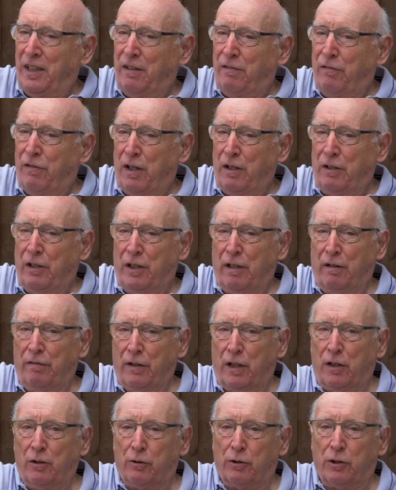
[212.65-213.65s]
is very
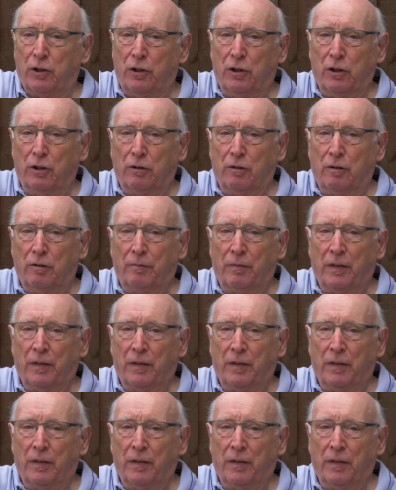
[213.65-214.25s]
difficult to do.